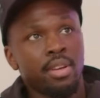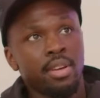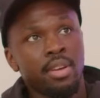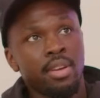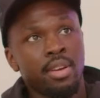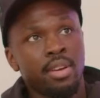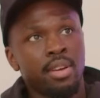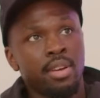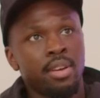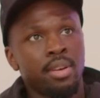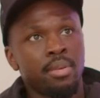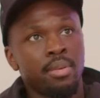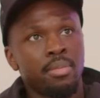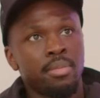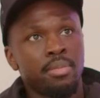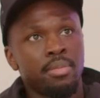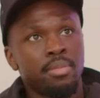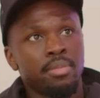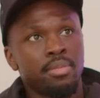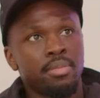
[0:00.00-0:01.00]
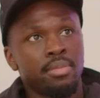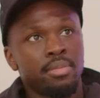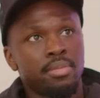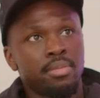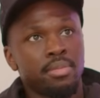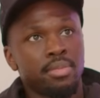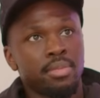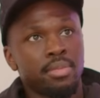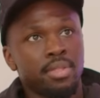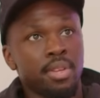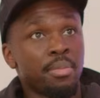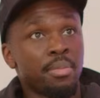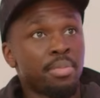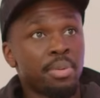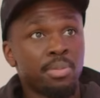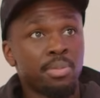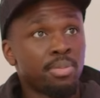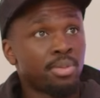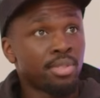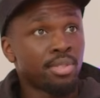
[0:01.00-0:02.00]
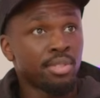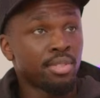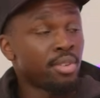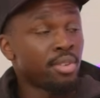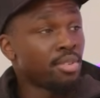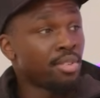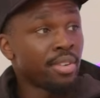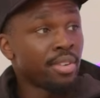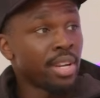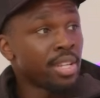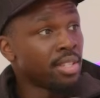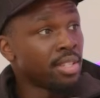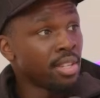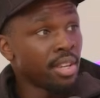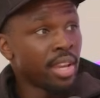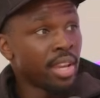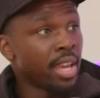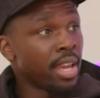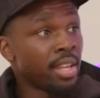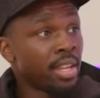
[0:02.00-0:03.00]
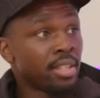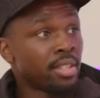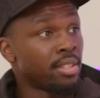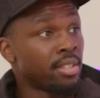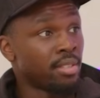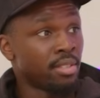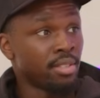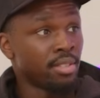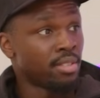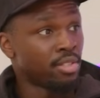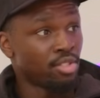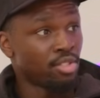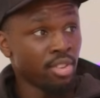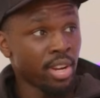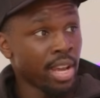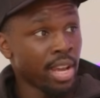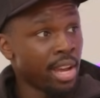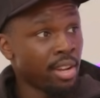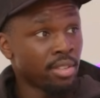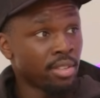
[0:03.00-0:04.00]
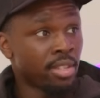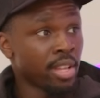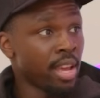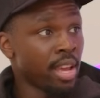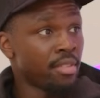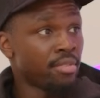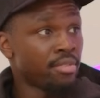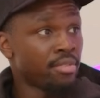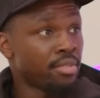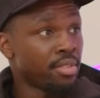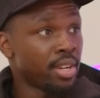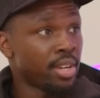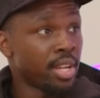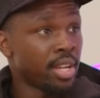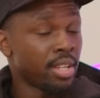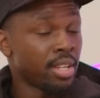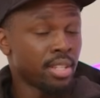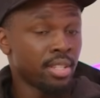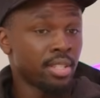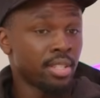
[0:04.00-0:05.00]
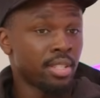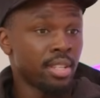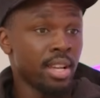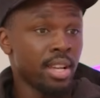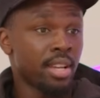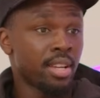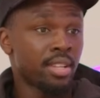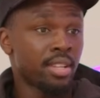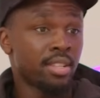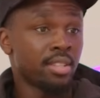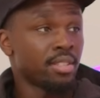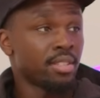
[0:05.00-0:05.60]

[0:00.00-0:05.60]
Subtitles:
Some people just go crazy and getting straight out debt for it. And it's like...